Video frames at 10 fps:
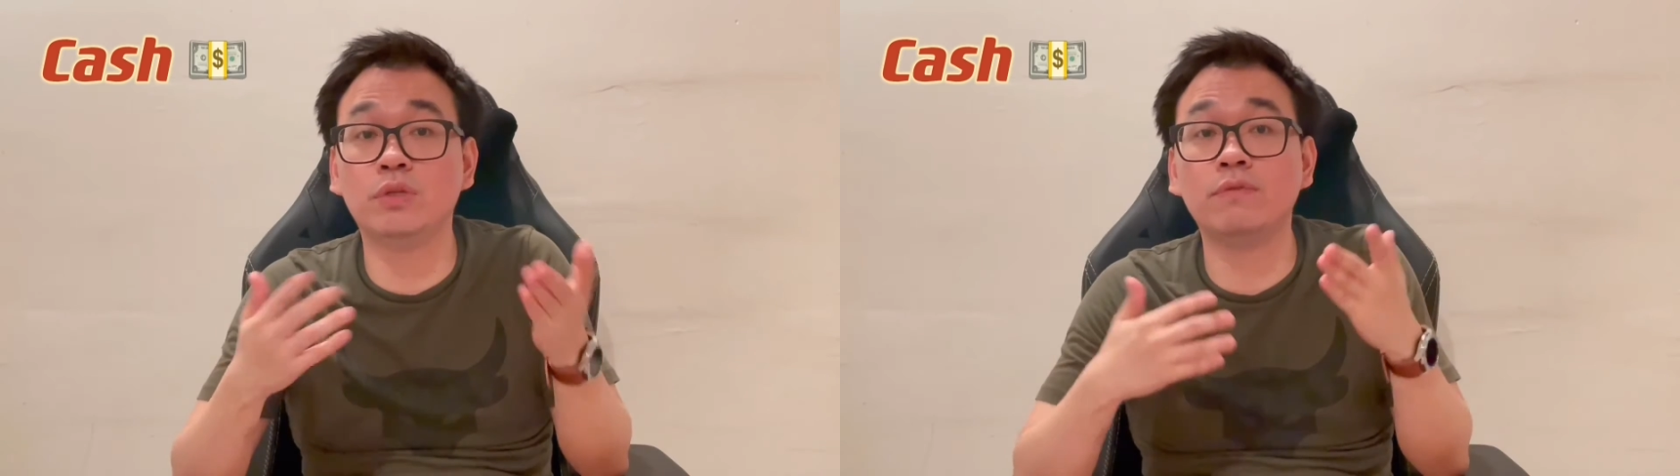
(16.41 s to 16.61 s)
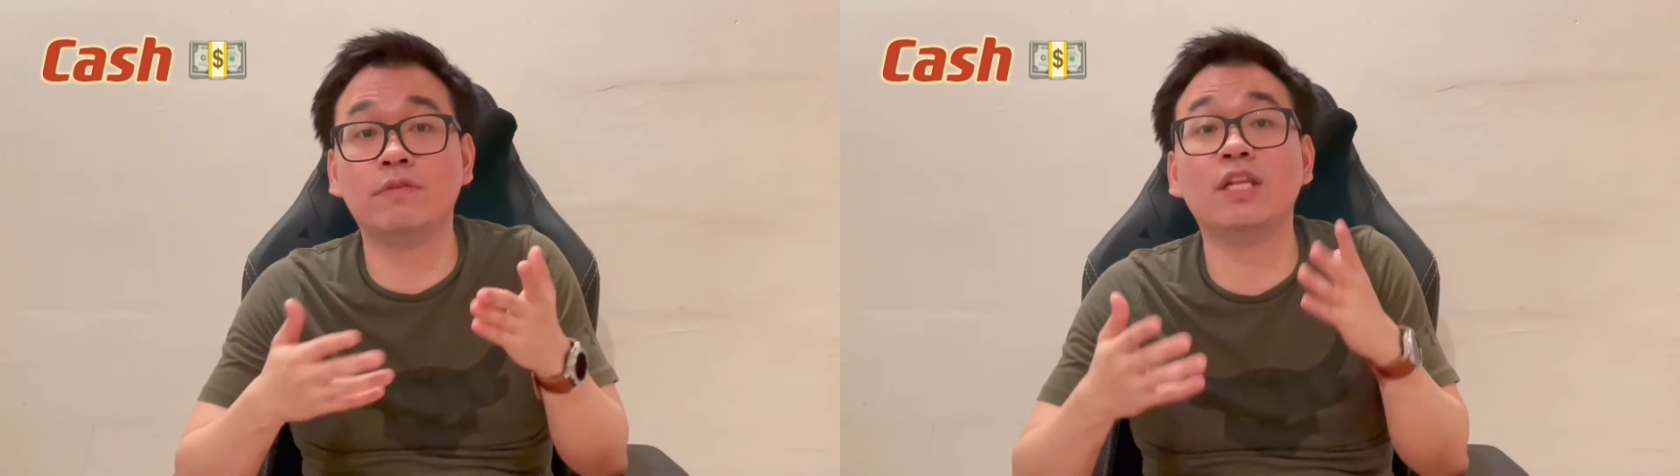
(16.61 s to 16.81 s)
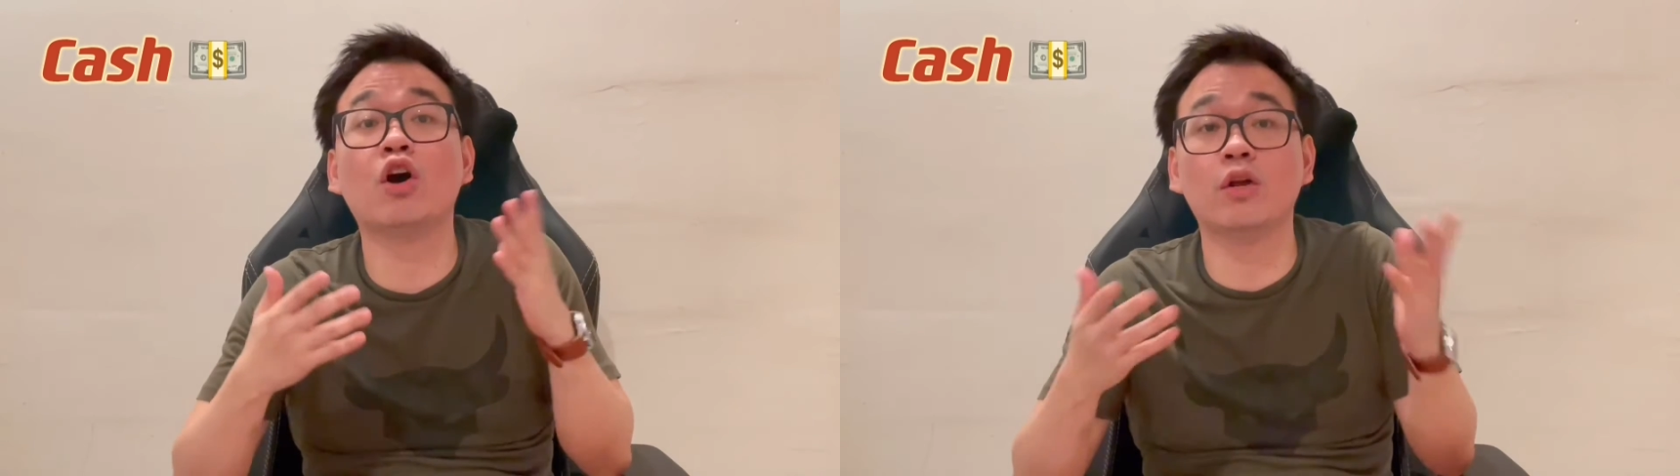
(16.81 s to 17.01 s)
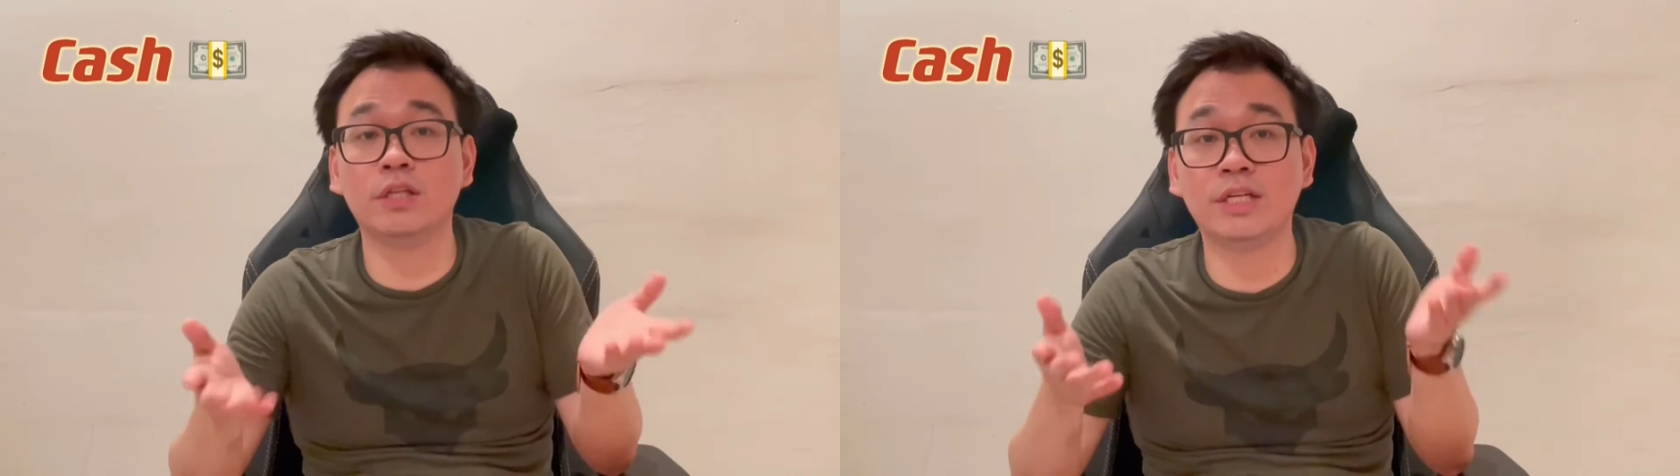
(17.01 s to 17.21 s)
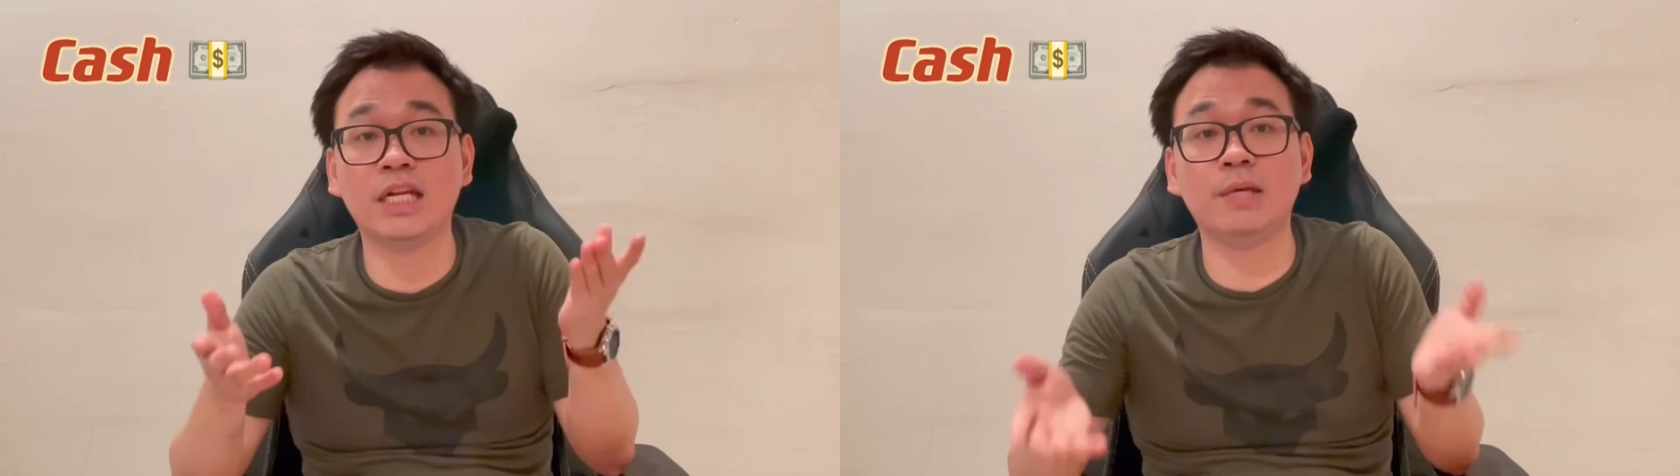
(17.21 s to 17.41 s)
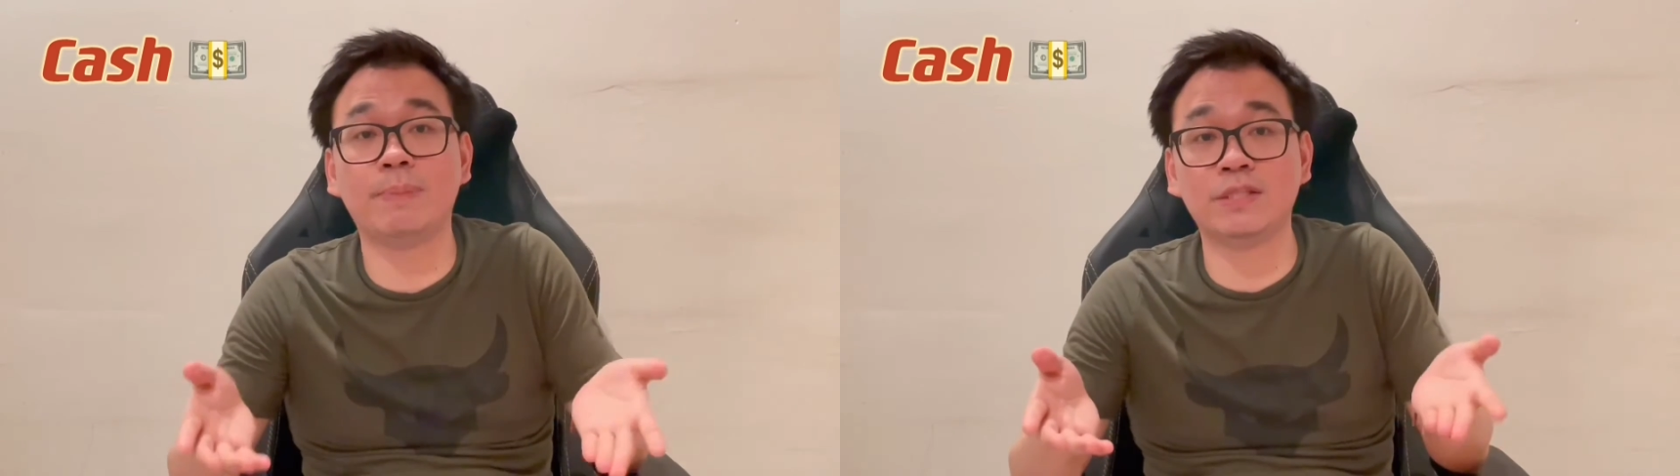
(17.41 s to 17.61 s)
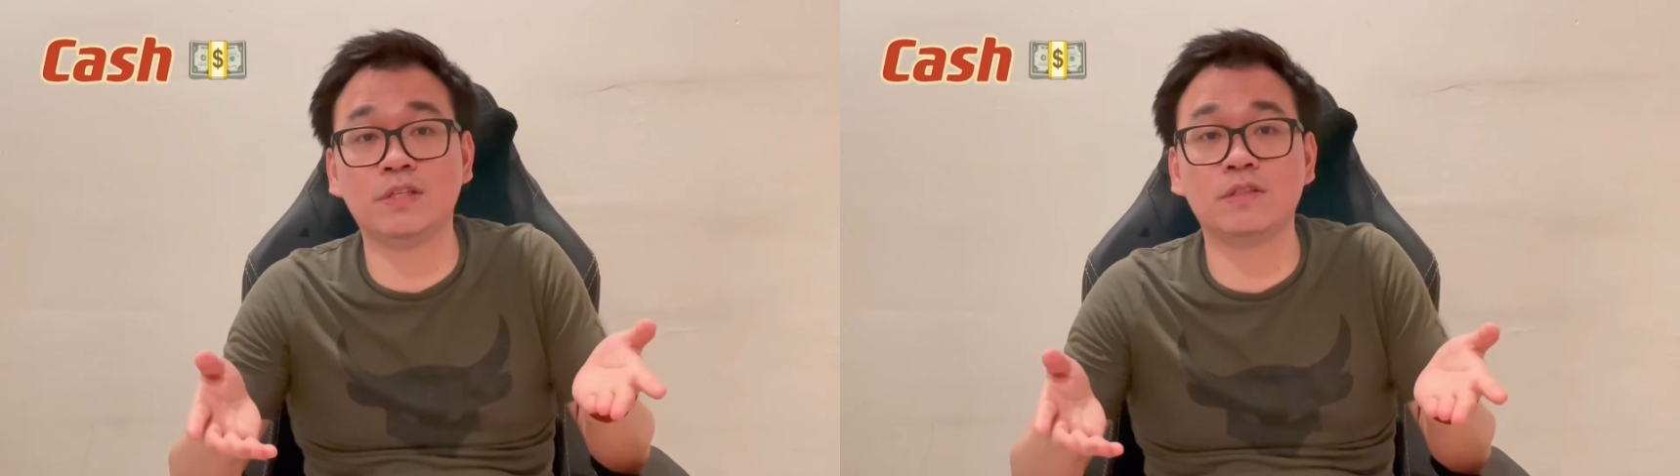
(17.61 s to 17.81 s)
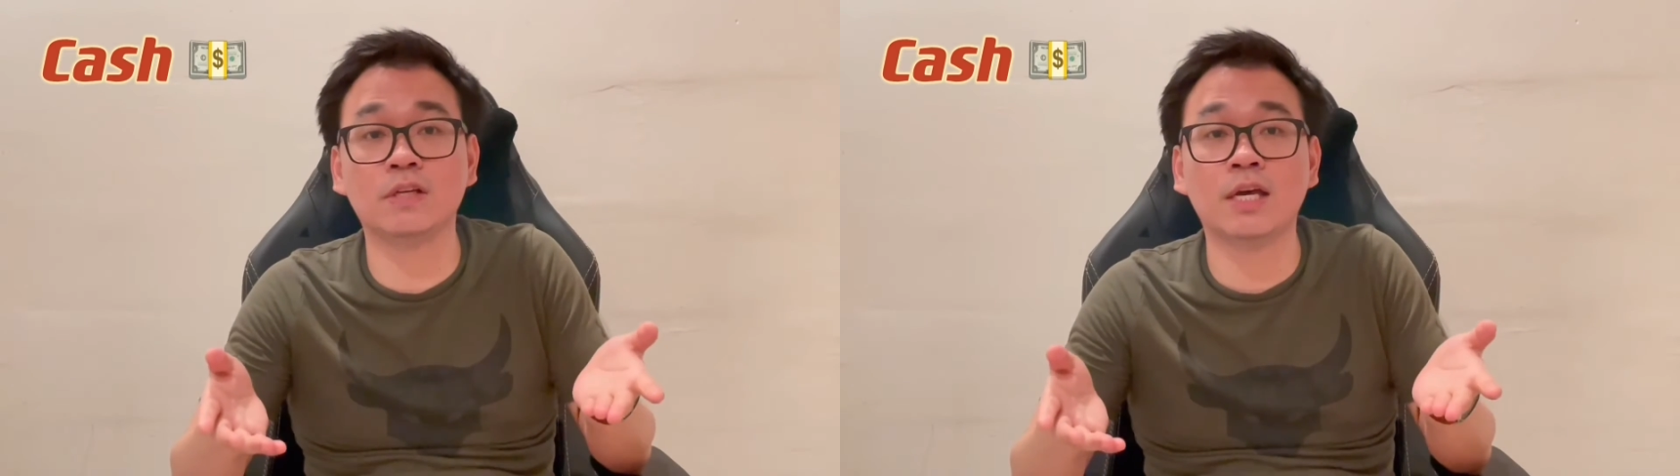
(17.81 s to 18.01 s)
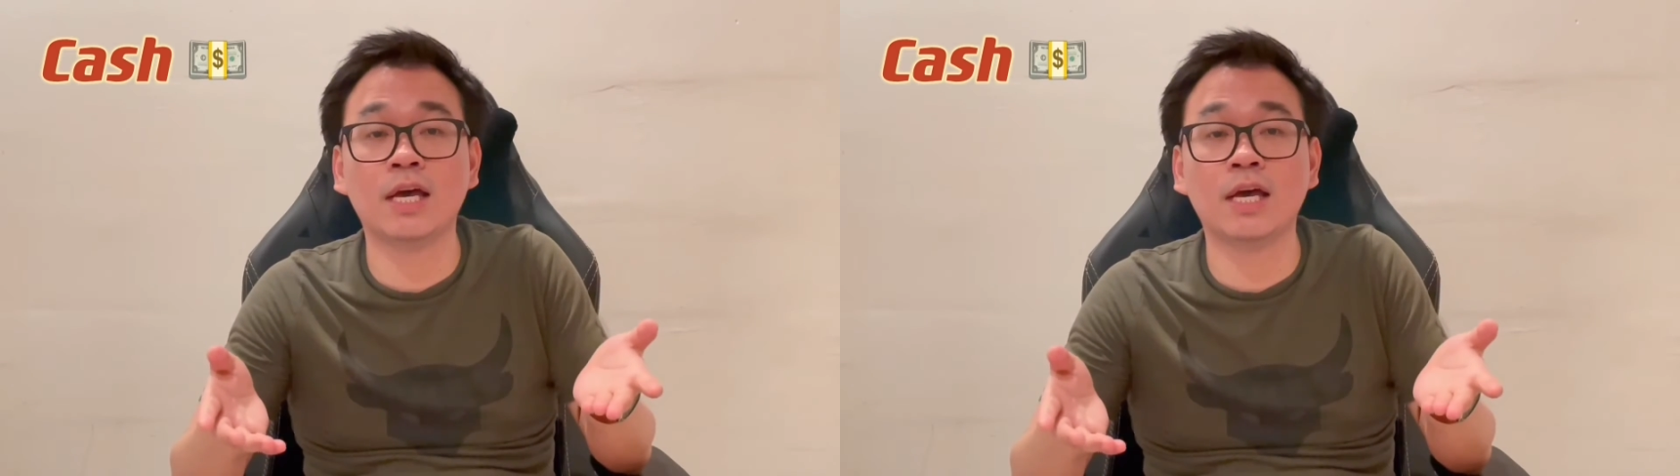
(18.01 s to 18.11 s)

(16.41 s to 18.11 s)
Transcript: deal with it on a daily basis.